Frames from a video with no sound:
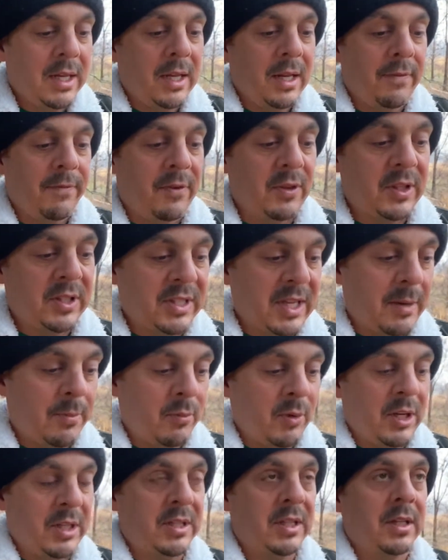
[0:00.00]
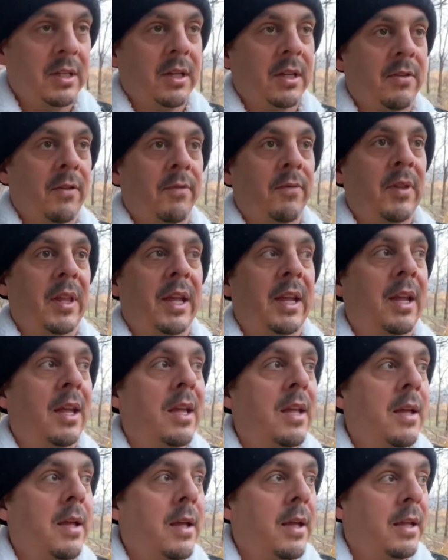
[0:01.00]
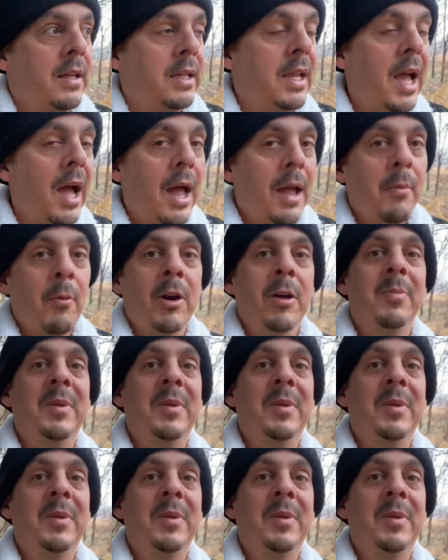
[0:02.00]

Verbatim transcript: for the same reason of like, yeah, I want to be